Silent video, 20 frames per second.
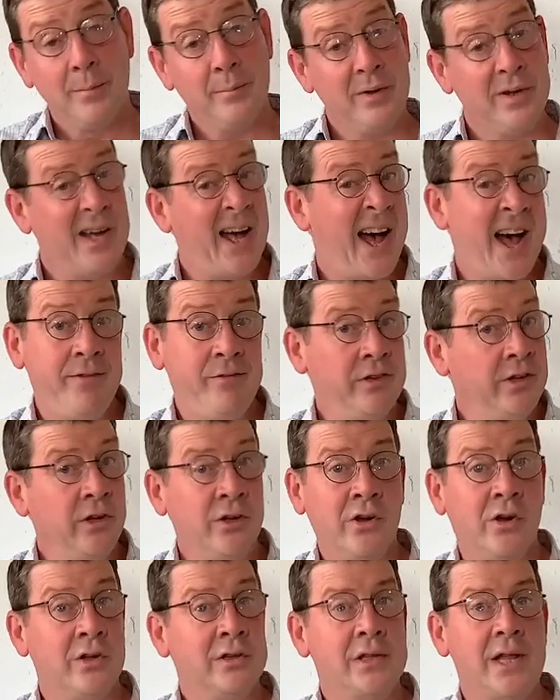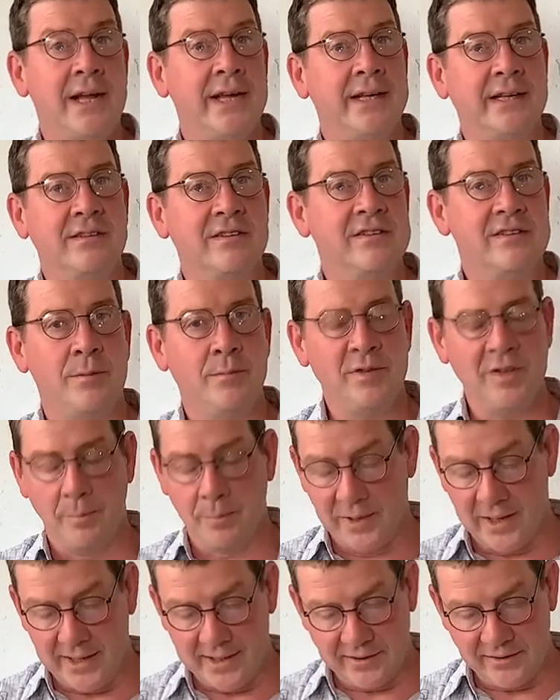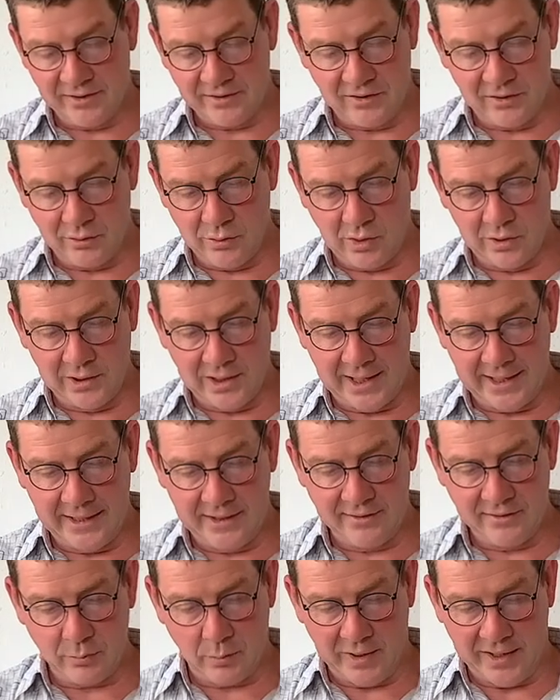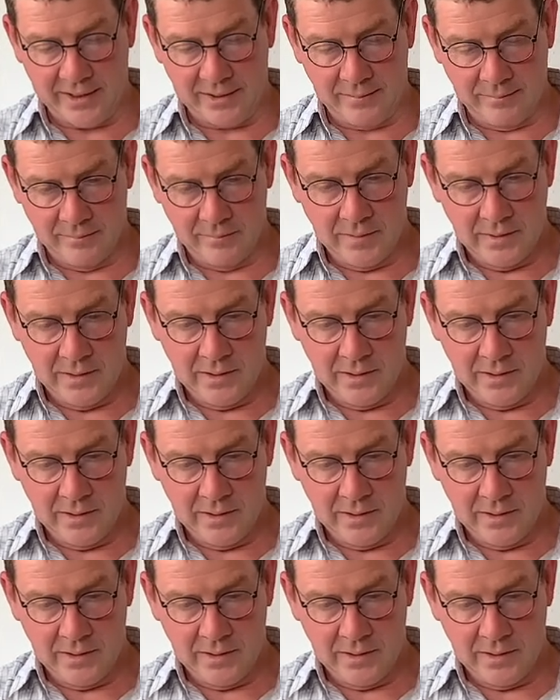But have a look online. Some suppliers do online as well.